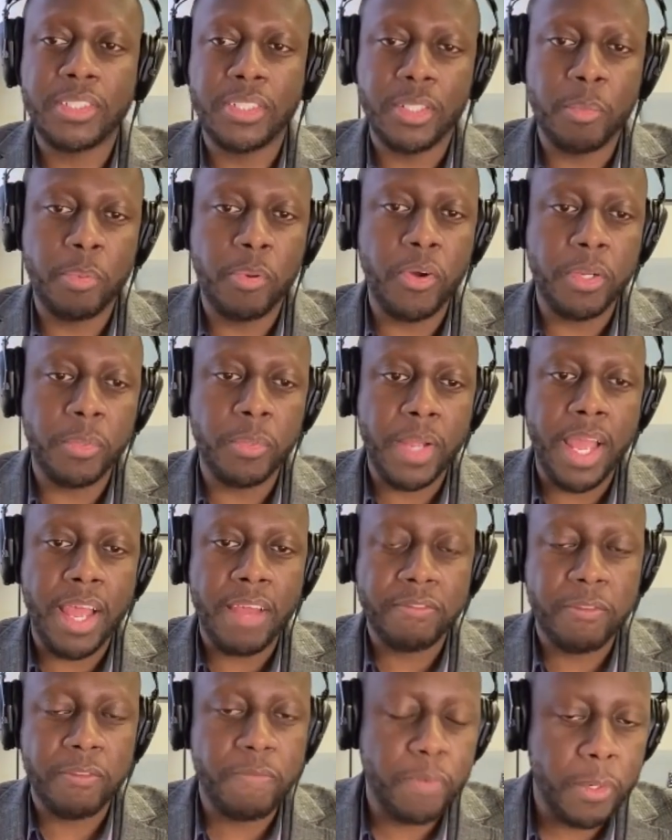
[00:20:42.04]
not to the point
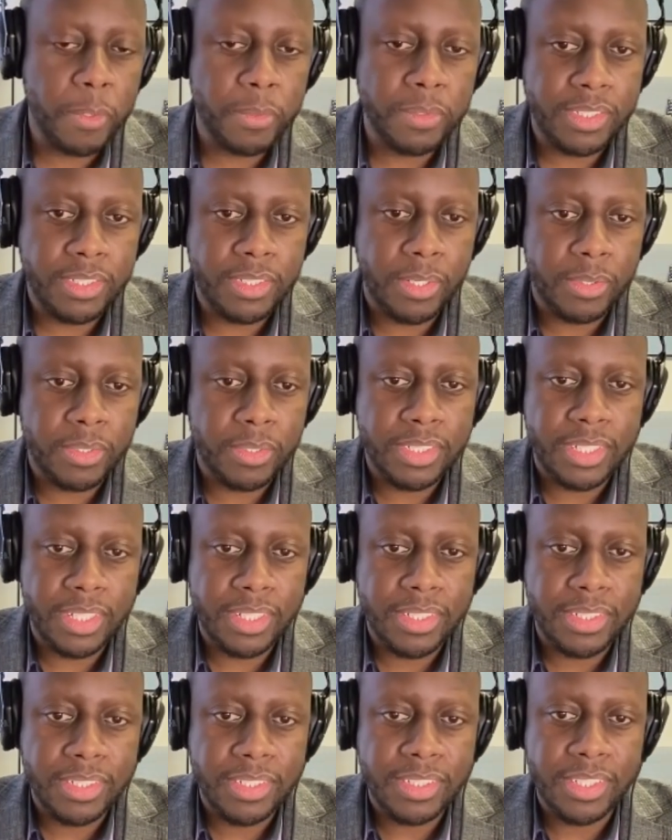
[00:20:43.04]
where I have to fold
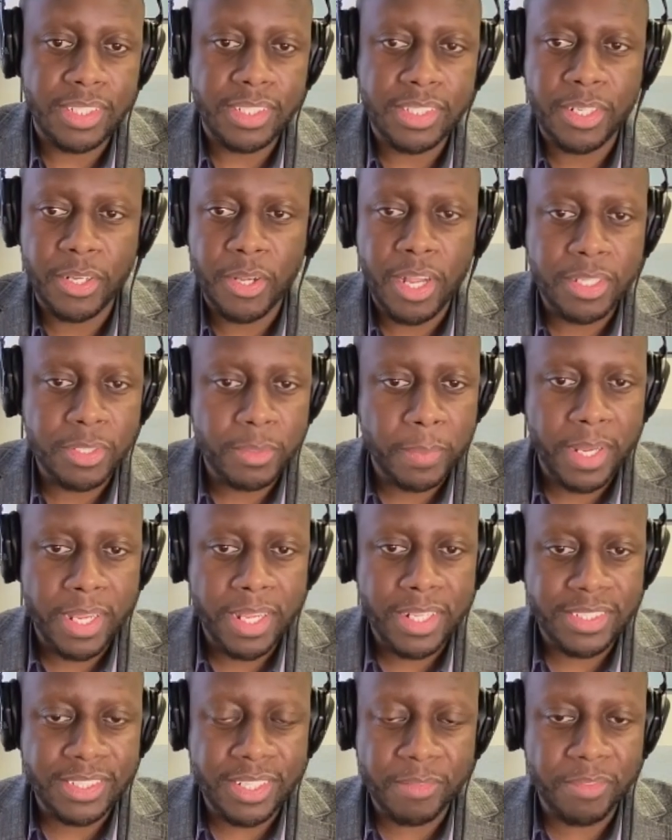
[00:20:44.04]
socks and
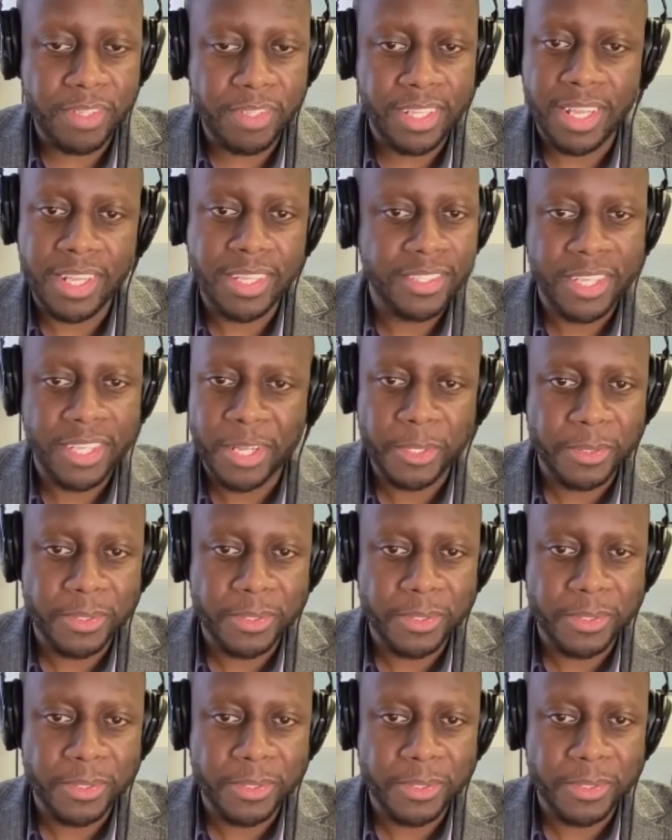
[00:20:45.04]
underwear and stuff like that.